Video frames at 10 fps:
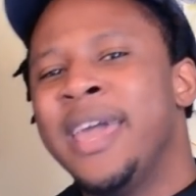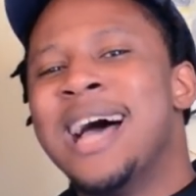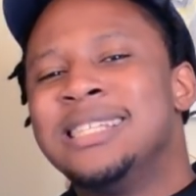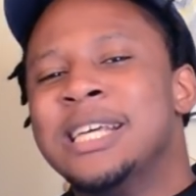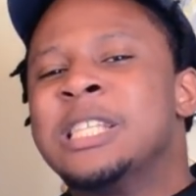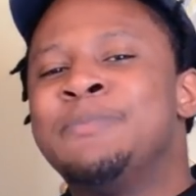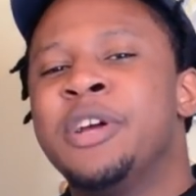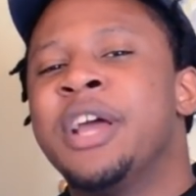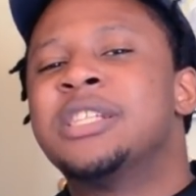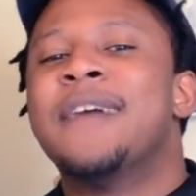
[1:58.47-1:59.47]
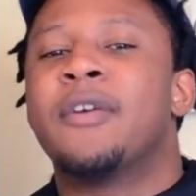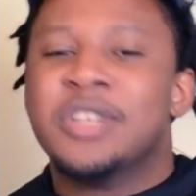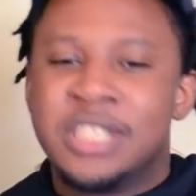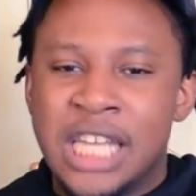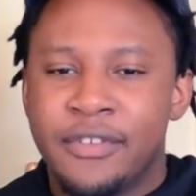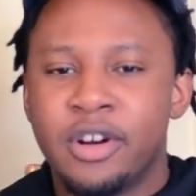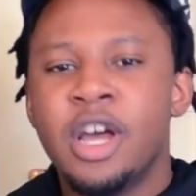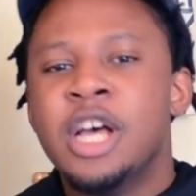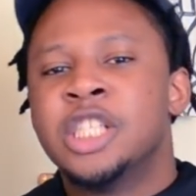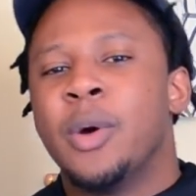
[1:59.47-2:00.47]
he has the experience of a
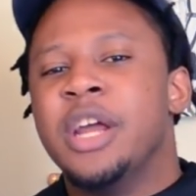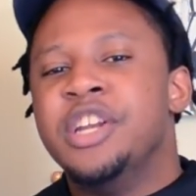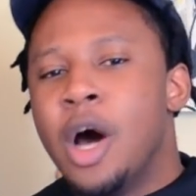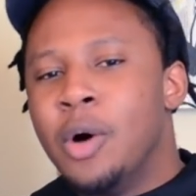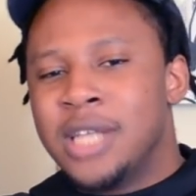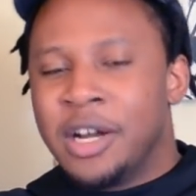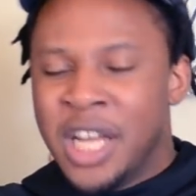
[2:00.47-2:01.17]
receiver, so he knows how